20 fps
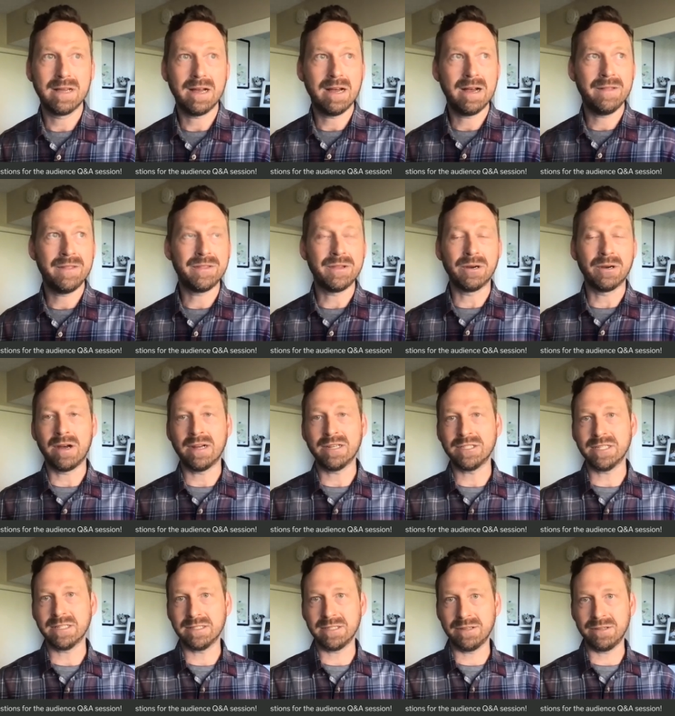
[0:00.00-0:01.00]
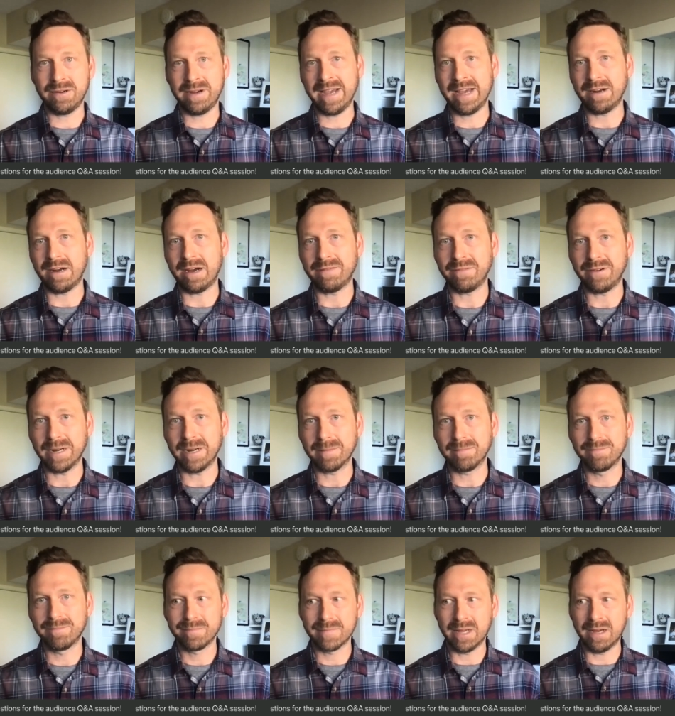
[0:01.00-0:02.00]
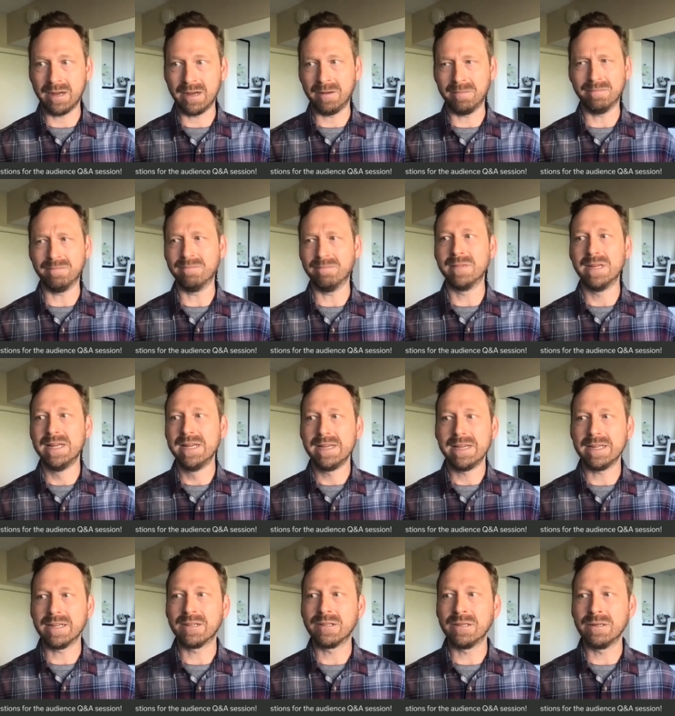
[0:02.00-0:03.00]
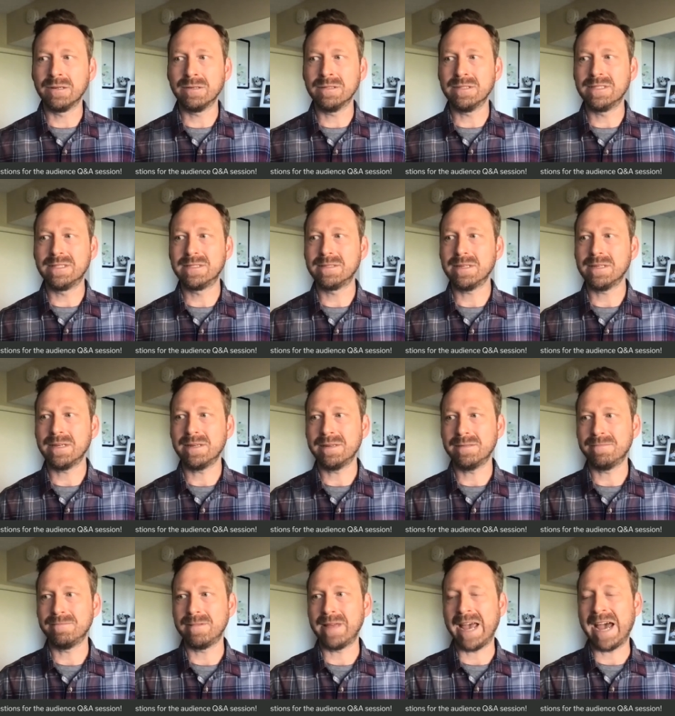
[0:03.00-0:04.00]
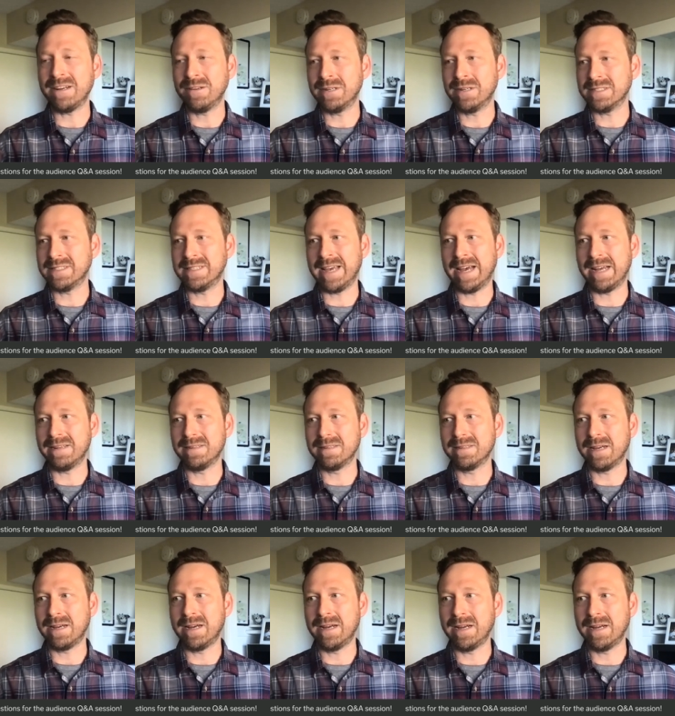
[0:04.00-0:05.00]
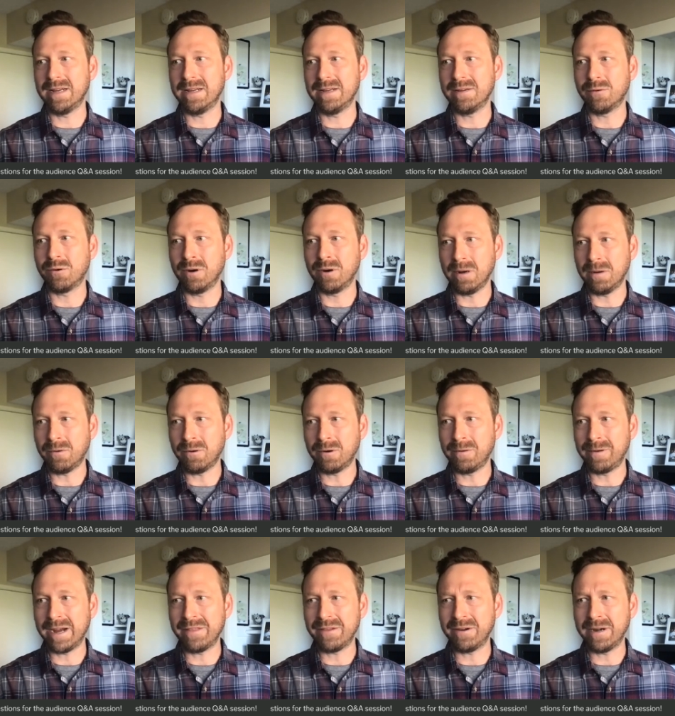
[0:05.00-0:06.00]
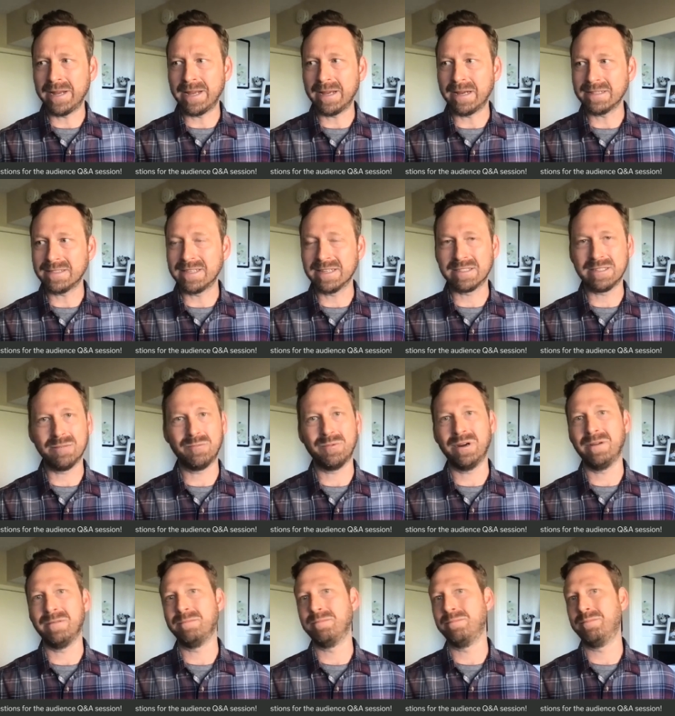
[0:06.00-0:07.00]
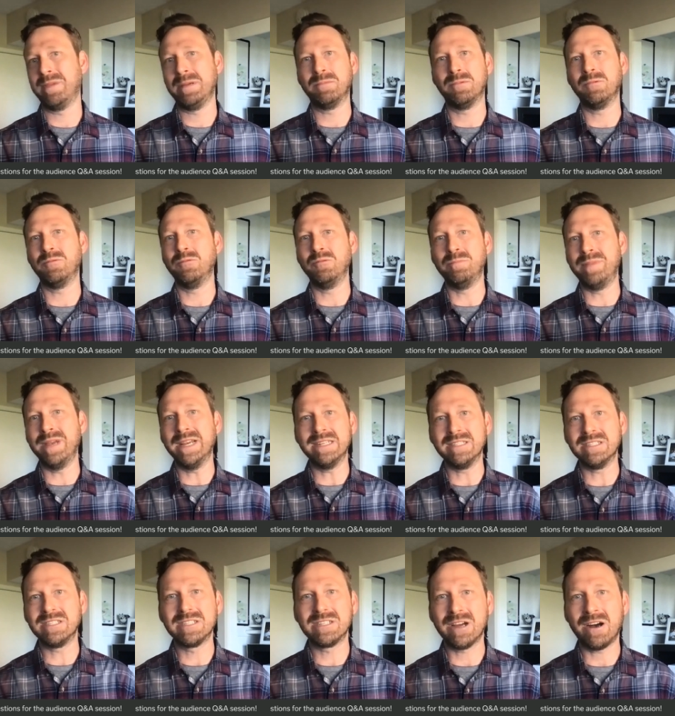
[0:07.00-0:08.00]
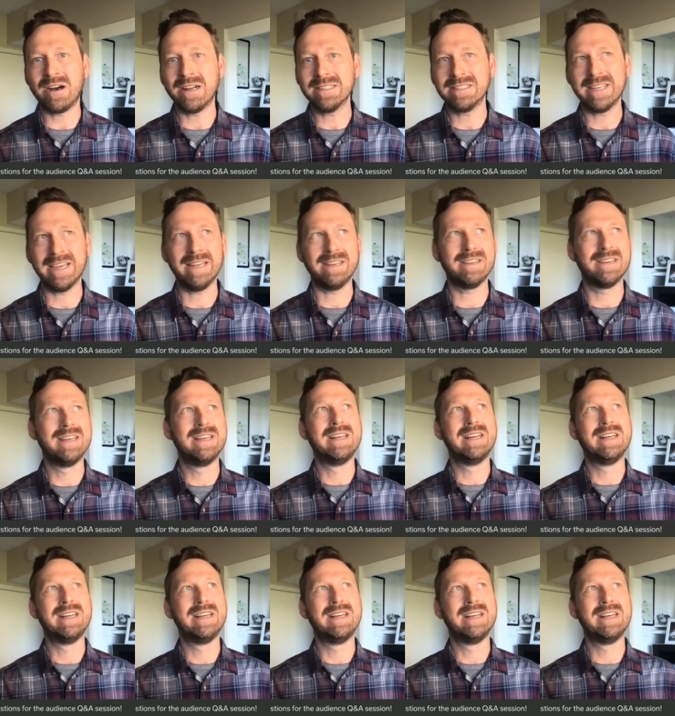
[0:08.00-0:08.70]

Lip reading: that they're launching to their ad offering. Includes ad units that, or rather a system where people who binge content,